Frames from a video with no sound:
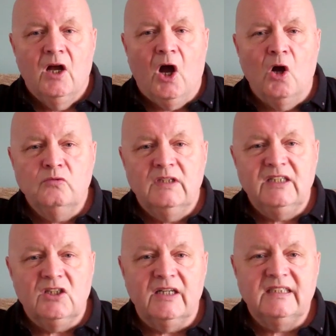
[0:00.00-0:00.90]
only
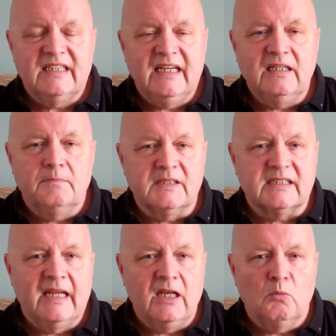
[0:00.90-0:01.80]

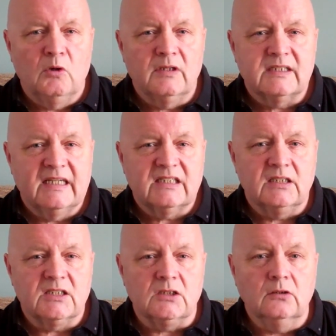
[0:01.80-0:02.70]
19% were assessed
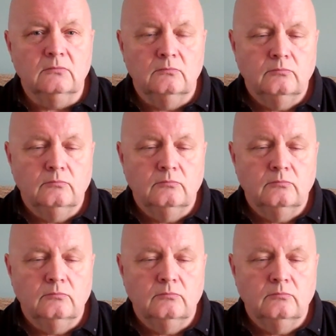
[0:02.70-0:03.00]
at school.